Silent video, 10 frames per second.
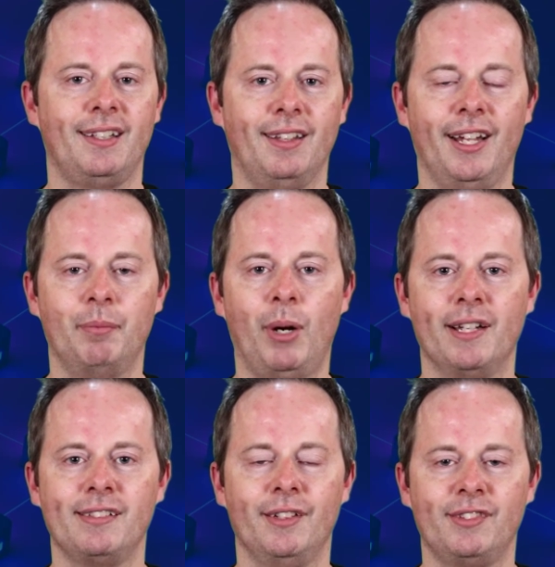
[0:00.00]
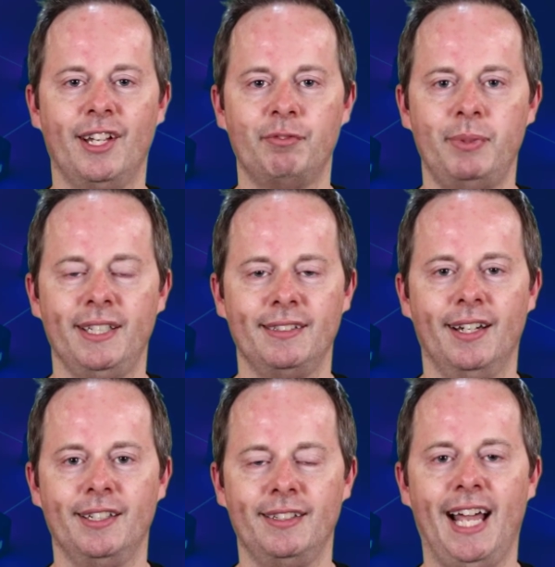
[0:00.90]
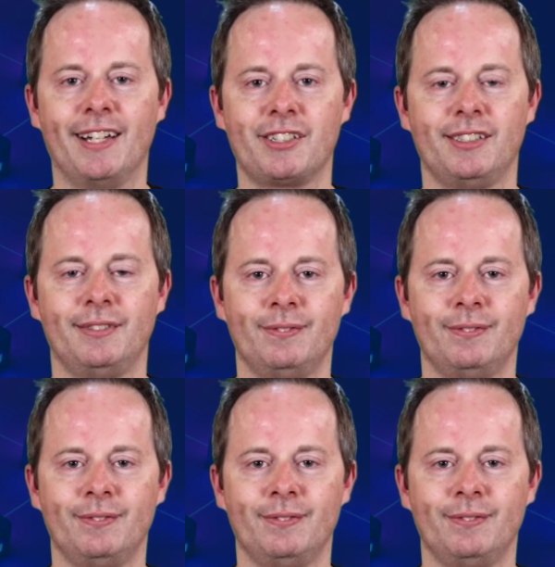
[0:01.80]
A lot of positive stuff being done in Dash.